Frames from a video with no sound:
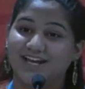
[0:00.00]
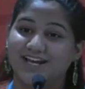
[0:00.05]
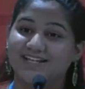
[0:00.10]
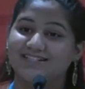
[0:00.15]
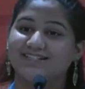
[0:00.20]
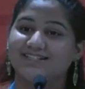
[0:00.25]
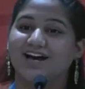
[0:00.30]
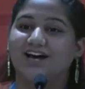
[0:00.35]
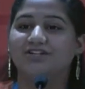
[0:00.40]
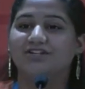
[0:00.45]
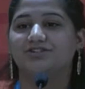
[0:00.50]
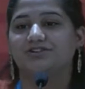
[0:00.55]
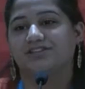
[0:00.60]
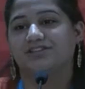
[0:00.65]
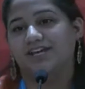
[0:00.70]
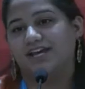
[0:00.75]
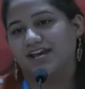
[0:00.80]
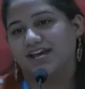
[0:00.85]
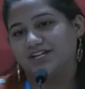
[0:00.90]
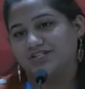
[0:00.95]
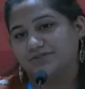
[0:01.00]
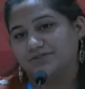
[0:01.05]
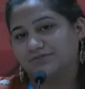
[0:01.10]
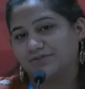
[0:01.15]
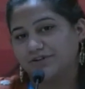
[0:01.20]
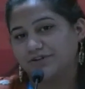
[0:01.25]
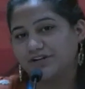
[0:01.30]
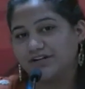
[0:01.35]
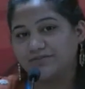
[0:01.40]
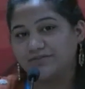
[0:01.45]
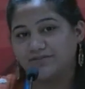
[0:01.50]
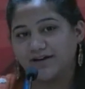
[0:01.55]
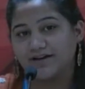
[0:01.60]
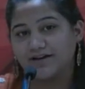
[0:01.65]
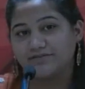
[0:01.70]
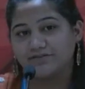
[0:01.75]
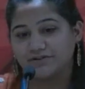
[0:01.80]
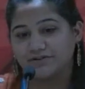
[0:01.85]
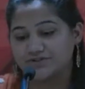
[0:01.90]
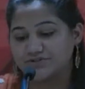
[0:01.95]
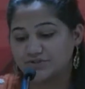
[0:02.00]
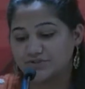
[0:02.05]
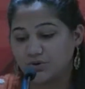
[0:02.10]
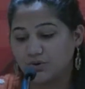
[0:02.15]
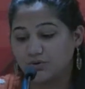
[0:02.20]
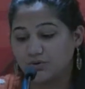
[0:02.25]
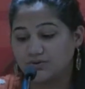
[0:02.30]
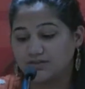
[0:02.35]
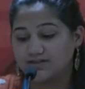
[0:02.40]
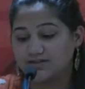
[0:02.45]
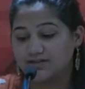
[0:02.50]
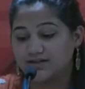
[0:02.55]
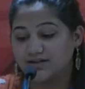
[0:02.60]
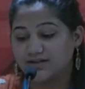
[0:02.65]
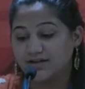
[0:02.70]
is under the age of 35 years old.